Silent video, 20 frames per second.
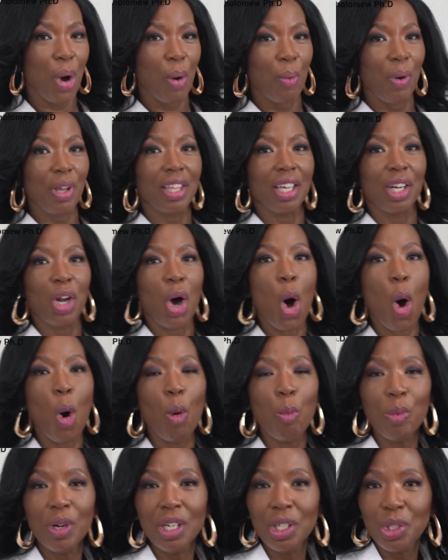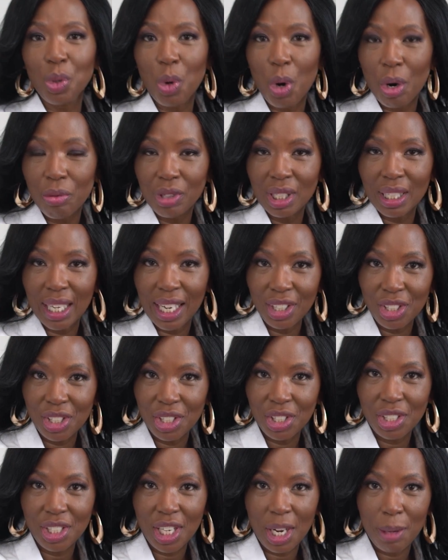with an open door
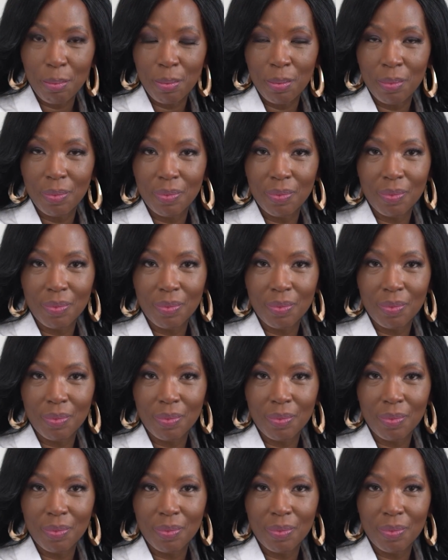relationship.